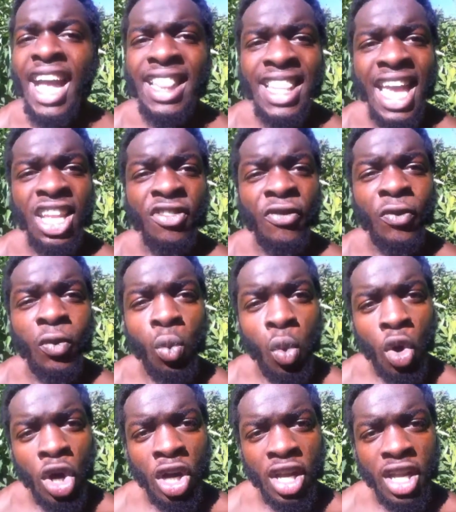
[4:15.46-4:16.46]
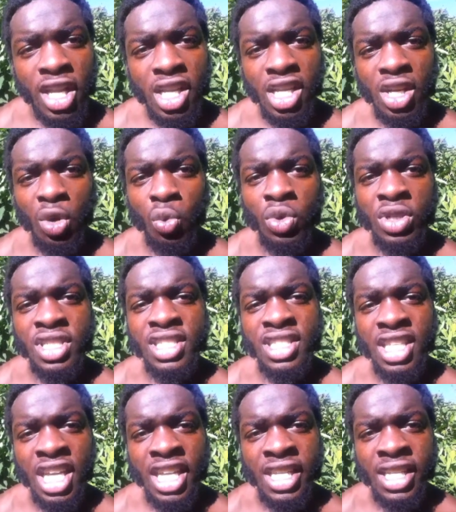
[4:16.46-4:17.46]
a lot of work was
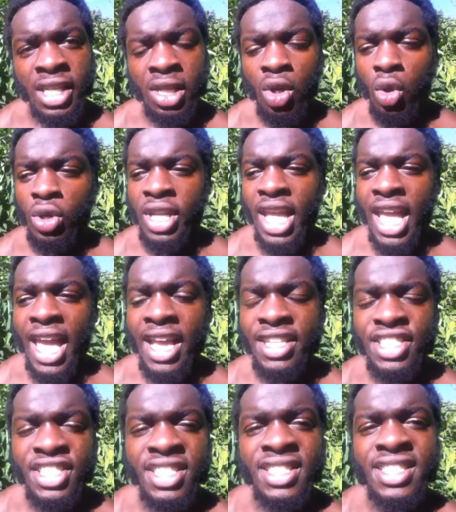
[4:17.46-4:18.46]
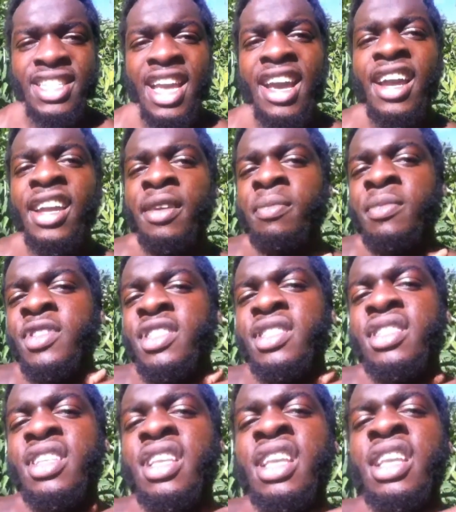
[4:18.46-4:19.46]
done on the ancient
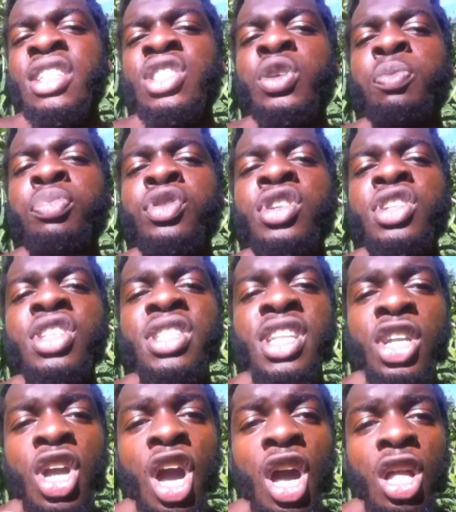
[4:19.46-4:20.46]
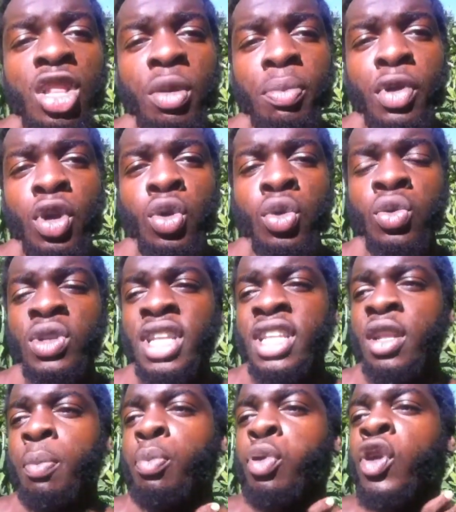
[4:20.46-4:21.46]
times to put the collarbone
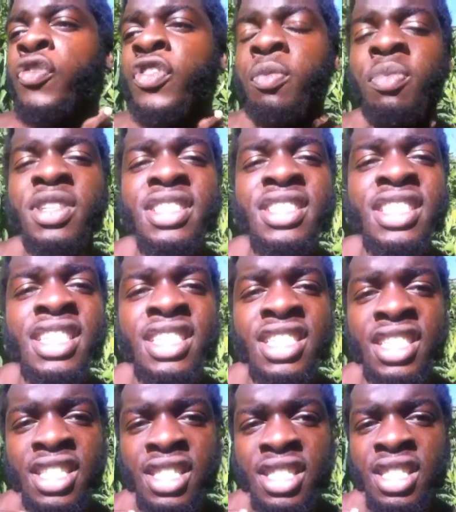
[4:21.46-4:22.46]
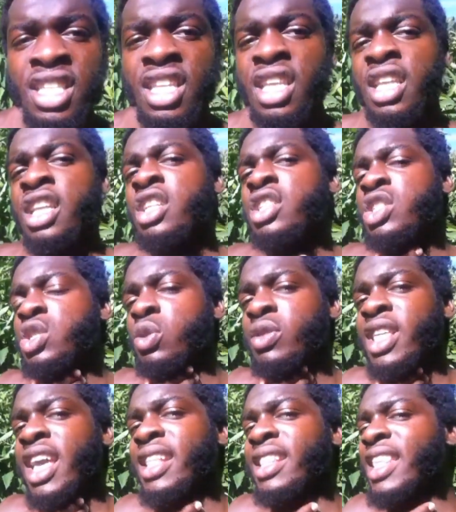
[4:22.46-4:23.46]
in the perfect position
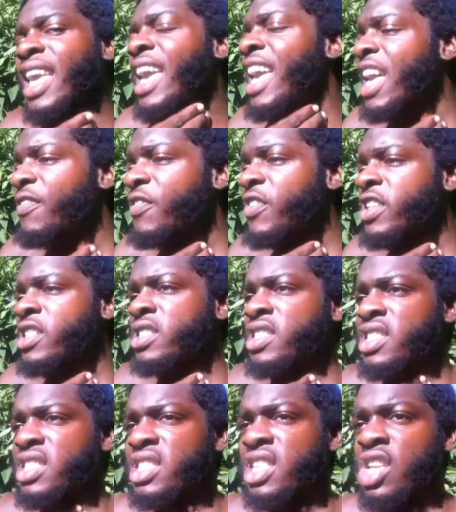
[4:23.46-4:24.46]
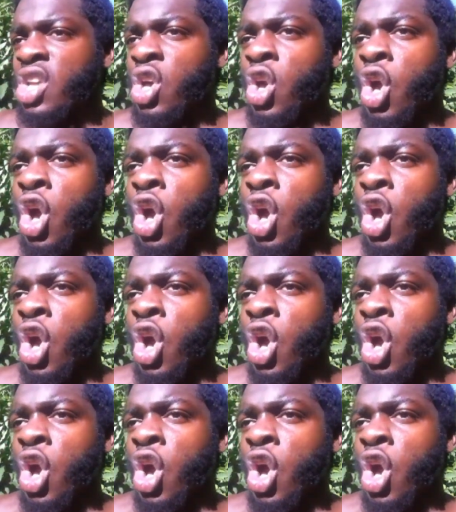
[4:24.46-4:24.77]
so that the heavens